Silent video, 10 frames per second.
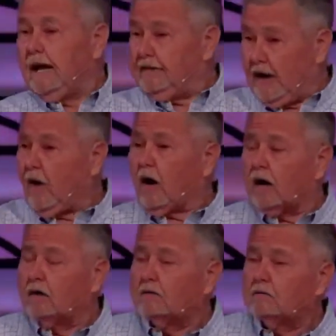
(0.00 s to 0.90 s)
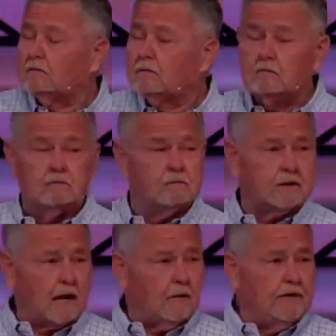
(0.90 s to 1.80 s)
And they are
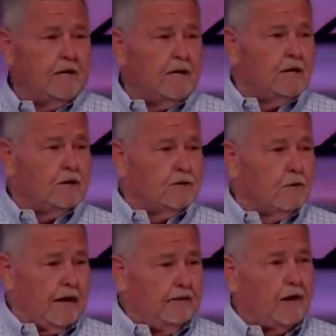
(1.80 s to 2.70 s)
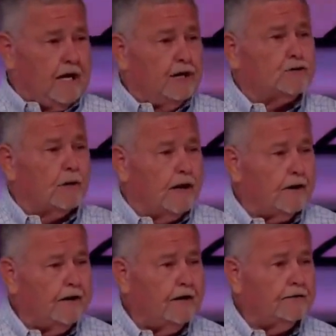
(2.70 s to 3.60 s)
not only in the Israel
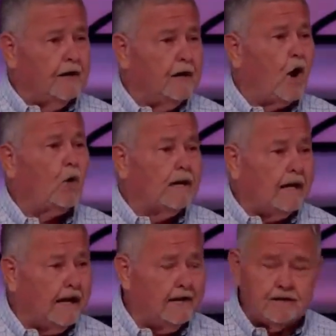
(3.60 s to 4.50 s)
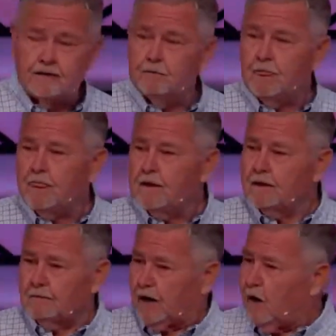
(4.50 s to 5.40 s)
area, the Holy Land,
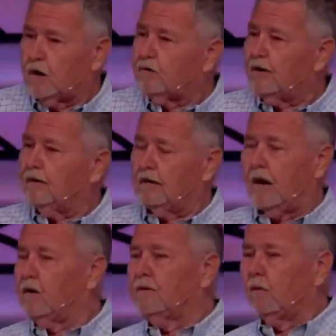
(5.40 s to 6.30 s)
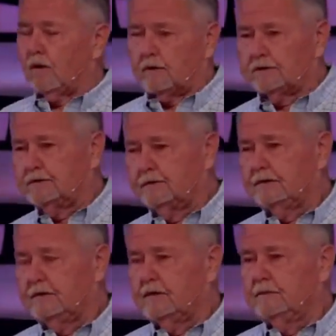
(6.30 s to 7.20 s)
but all over, all over the world.
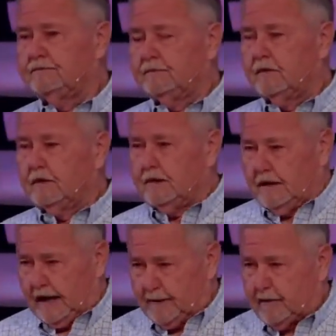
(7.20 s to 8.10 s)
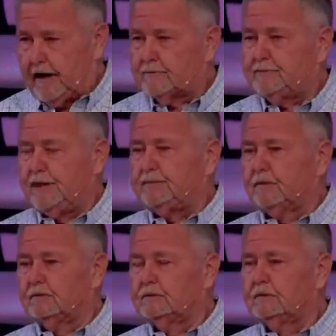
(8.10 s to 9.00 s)
Abraham's
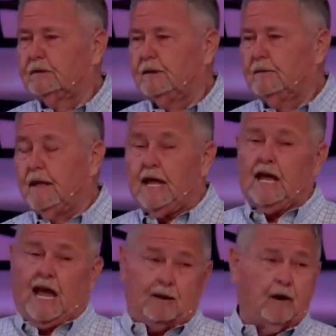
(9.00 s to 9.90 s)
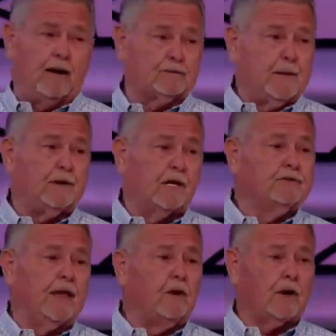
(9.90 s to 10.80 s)
people. Abraham's people,
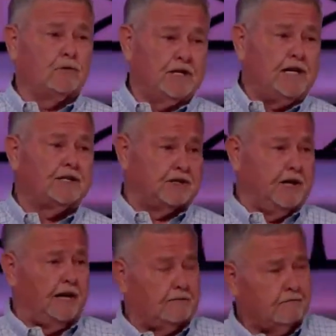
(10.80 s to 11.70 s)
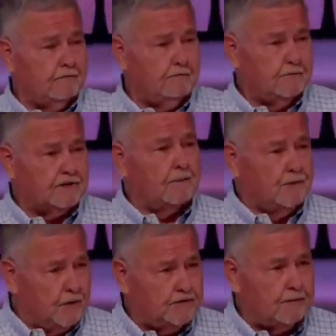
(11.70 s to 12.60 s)
does, they don't know Jesus yet. Some
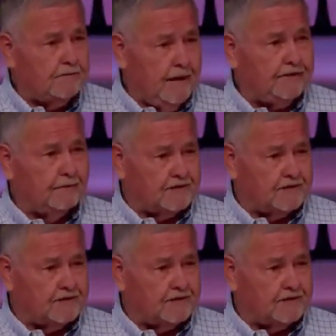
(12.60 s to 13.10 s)
do, some have met the